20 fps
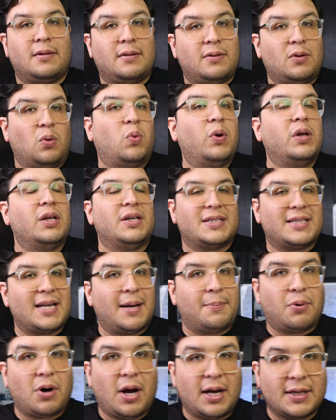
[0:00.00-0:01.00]
the real
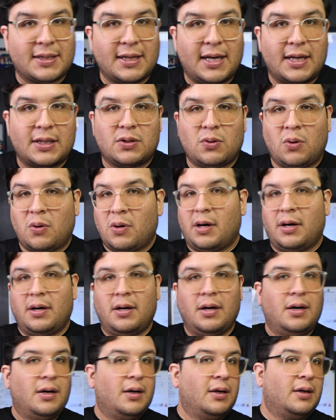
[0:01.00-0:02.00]
estate process
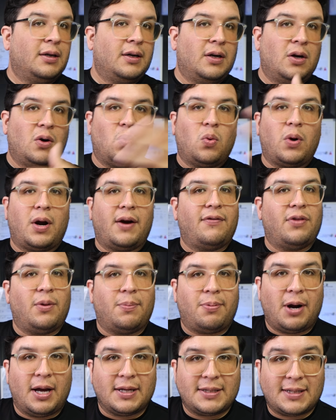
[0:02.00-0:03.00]
or whatever the
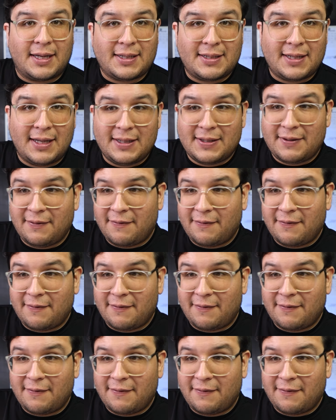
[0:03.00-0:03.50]
process is.